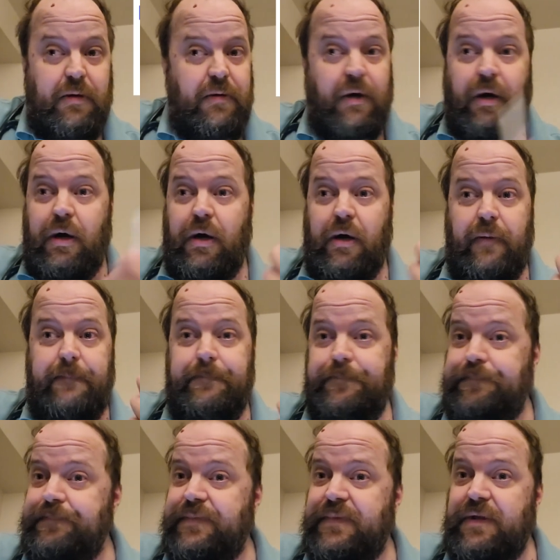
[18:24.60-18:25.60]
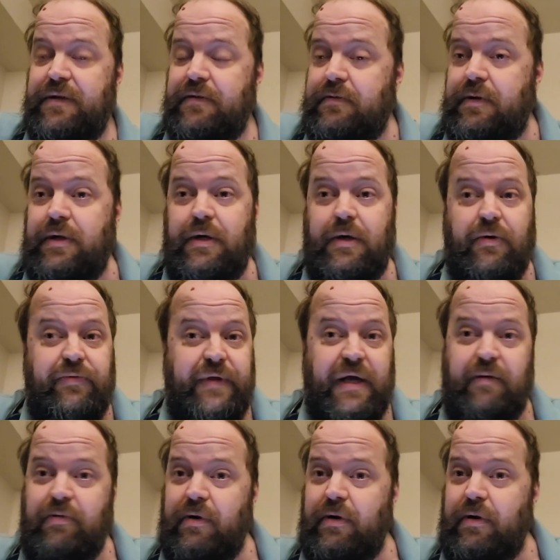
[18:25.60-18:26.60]
they
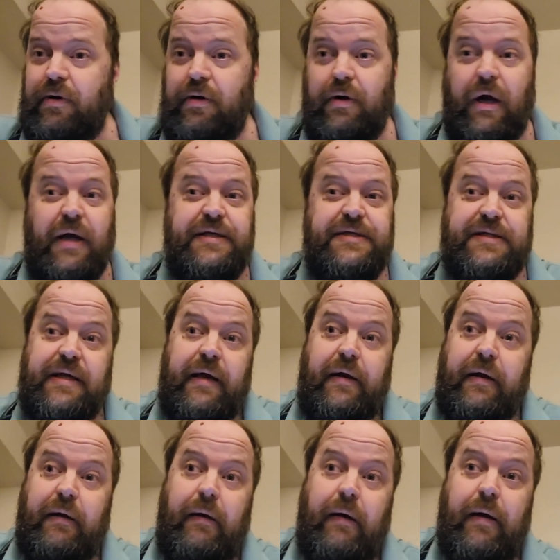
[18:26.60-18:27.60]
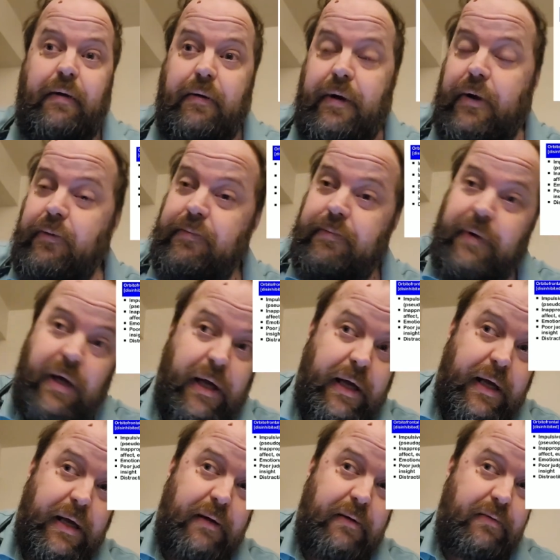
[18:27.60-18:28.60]
were ice skating. I don't know,
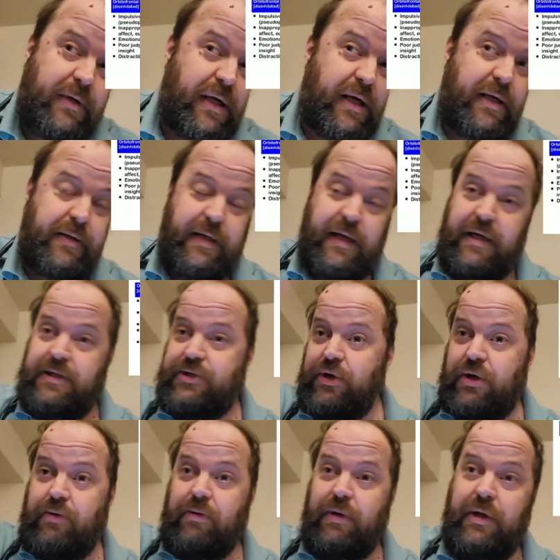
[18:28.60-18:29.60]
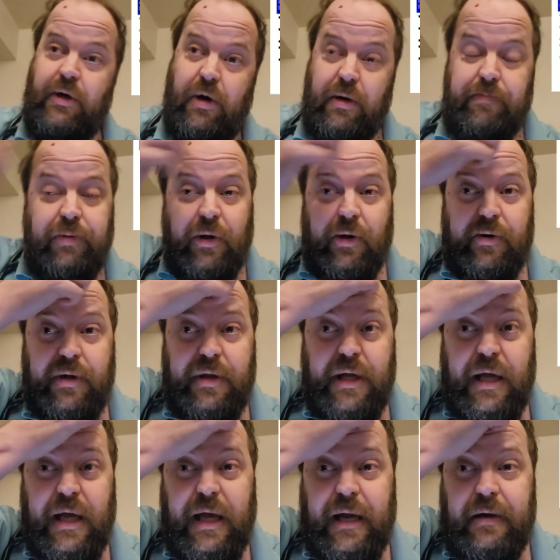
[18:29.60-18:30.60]
and they took a really hard blow to the
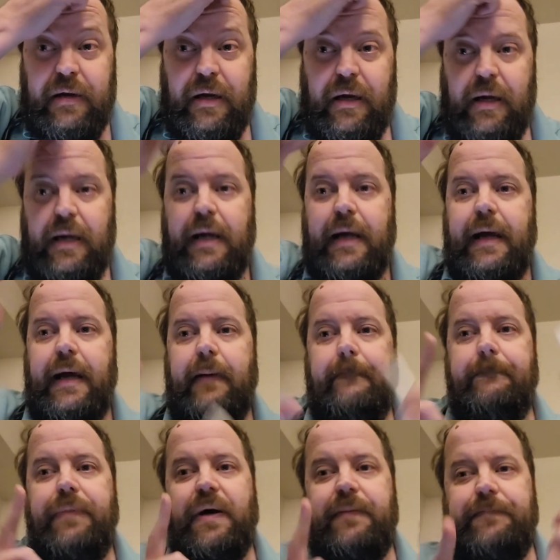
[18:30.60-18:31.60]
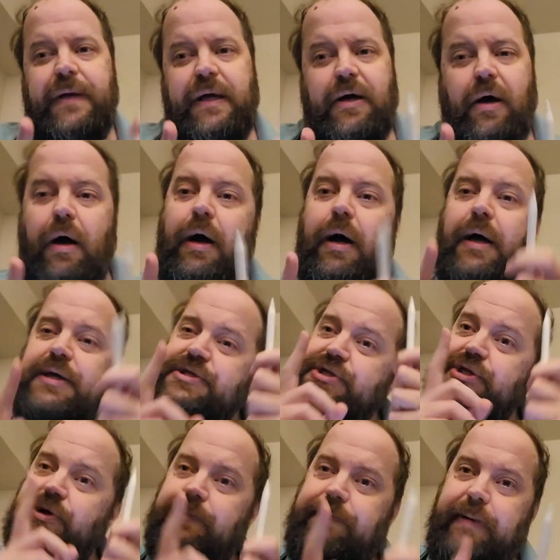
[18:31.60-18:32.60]
head. But because
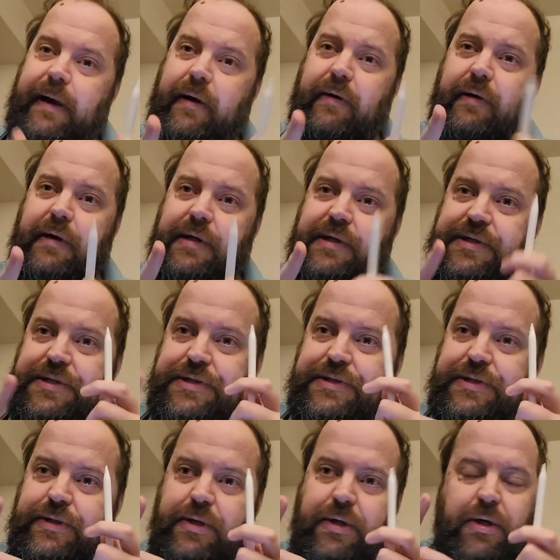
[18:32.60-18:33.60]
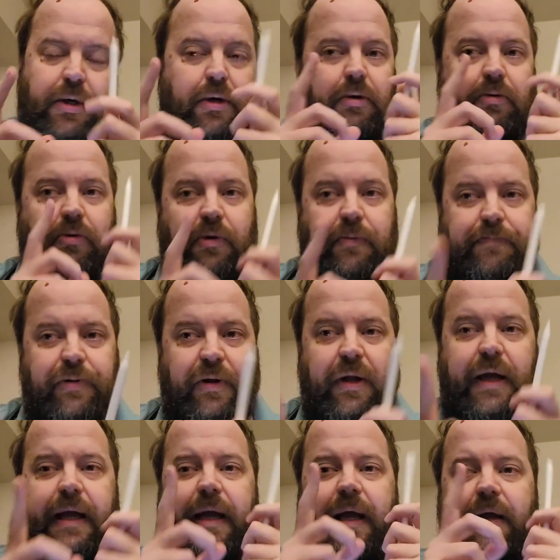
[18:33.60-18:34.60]
their parents were
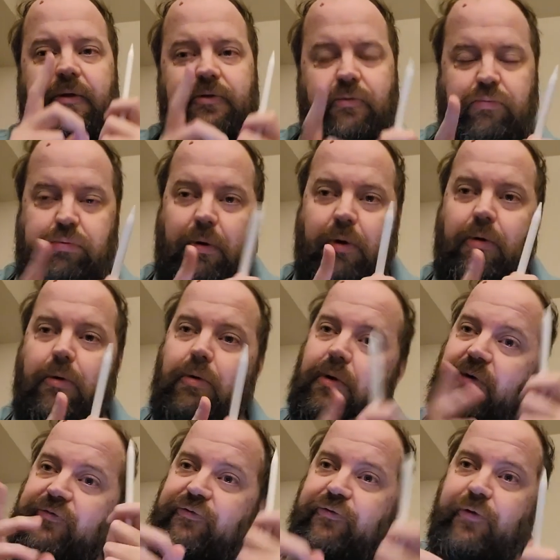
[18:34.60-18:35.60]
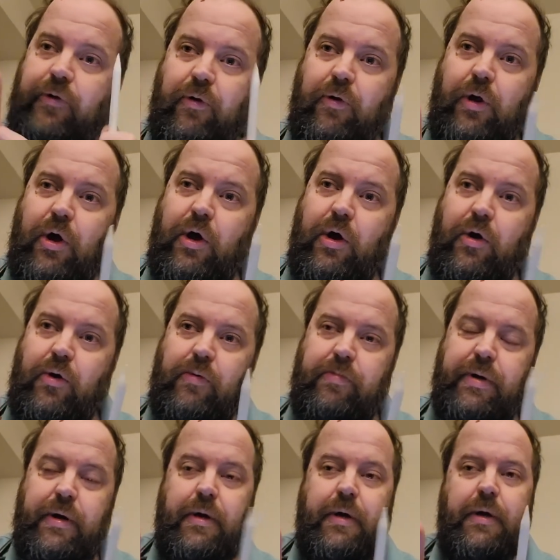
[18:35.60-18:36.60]
playing the role of frontal lobe,